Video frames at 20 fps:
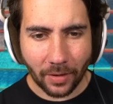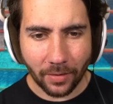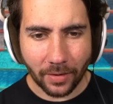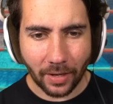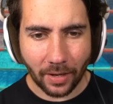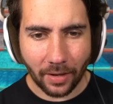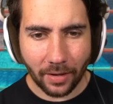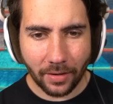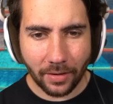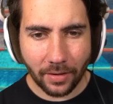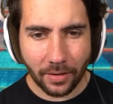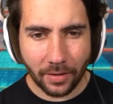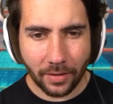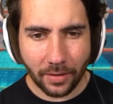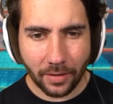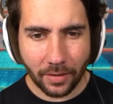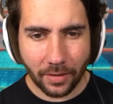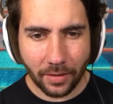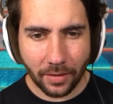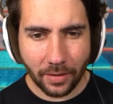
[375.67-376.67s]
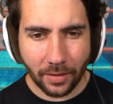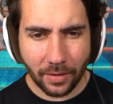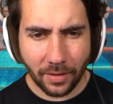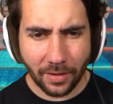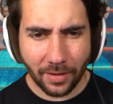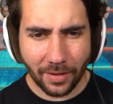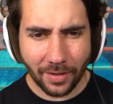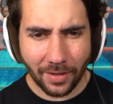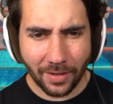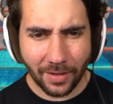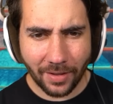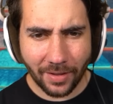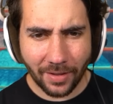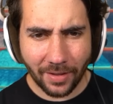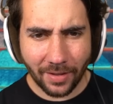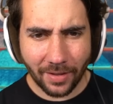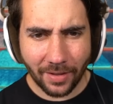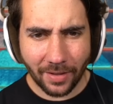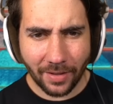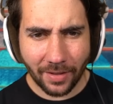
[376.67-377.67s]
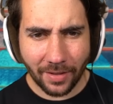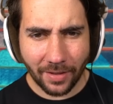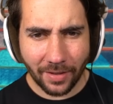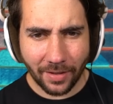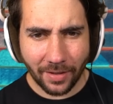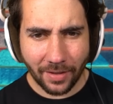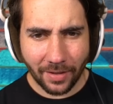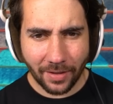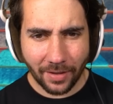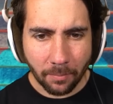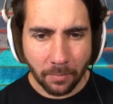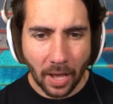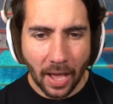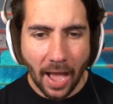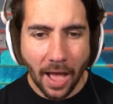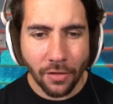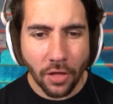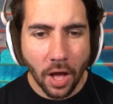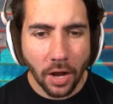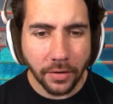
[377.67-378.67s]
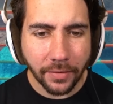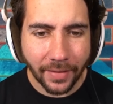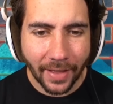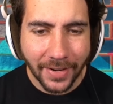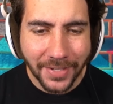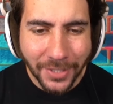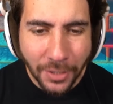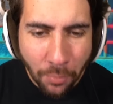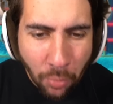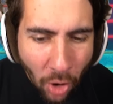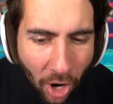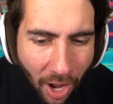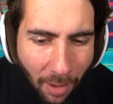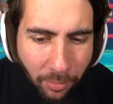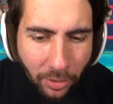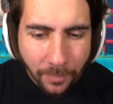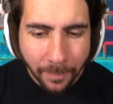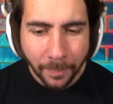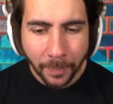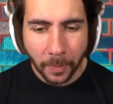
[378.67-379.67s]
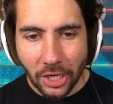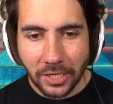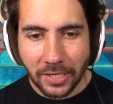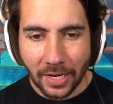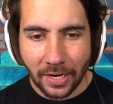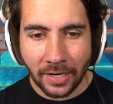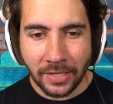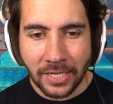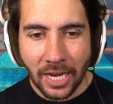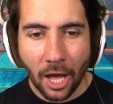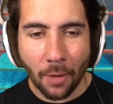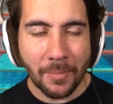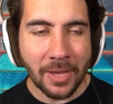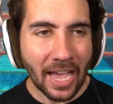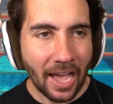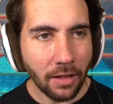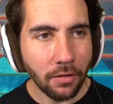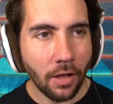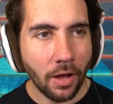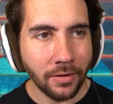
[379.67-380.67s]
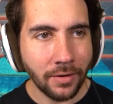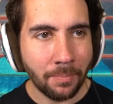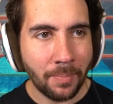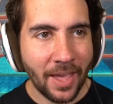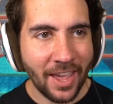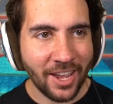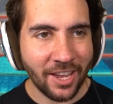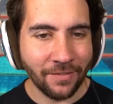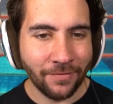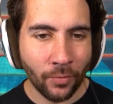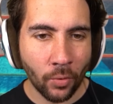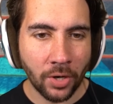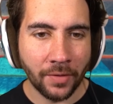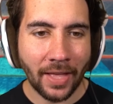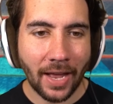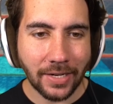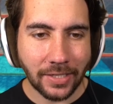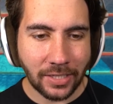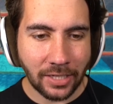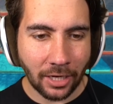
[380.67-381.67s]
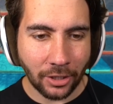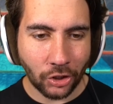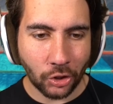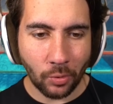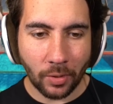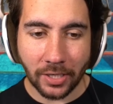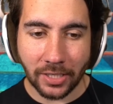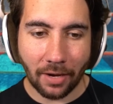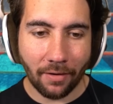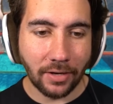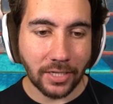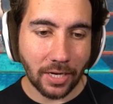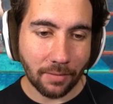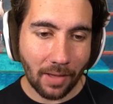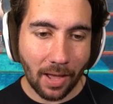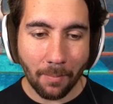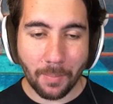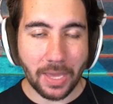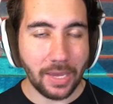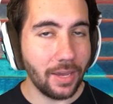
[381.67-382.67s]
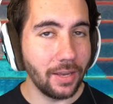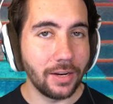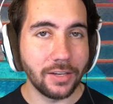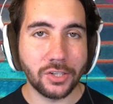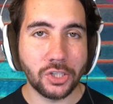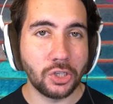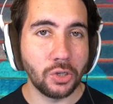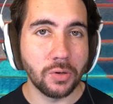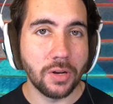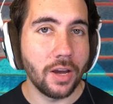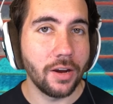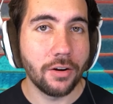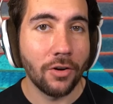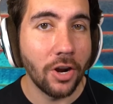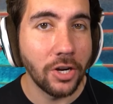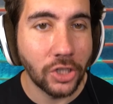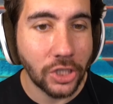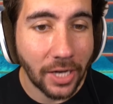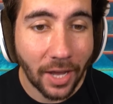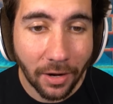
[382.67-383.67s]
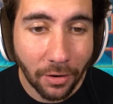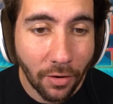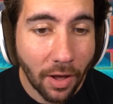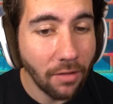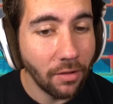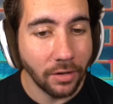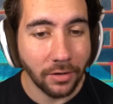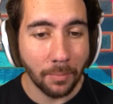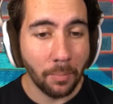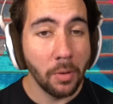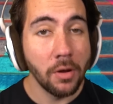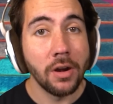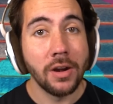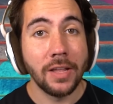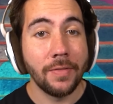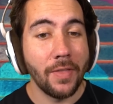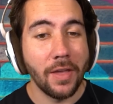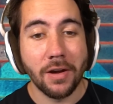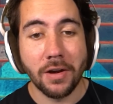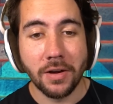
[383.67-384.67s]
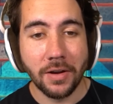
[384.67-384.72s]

Okay. And let it bake until crispy. But how long? That's the problem. You didn't tell me how long to bake it for, and that's the issue. Because every time I bake it, it's still not crunchy. I don't know how long to put it in there.